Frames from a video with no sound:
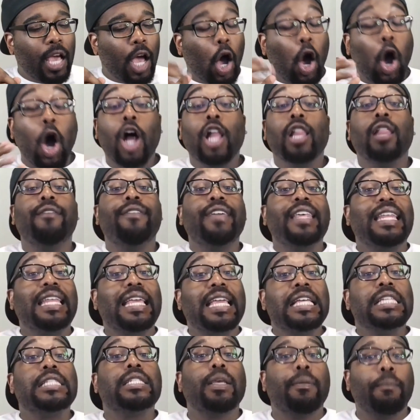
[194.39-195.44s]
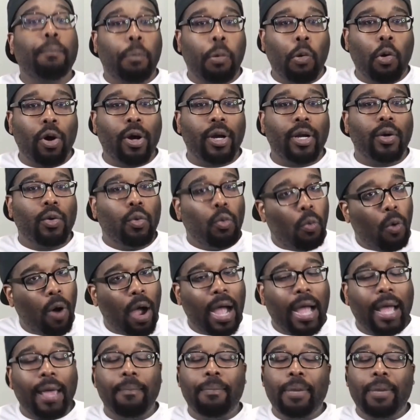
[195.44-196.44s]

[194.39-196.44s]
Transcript: all of it is important. Why?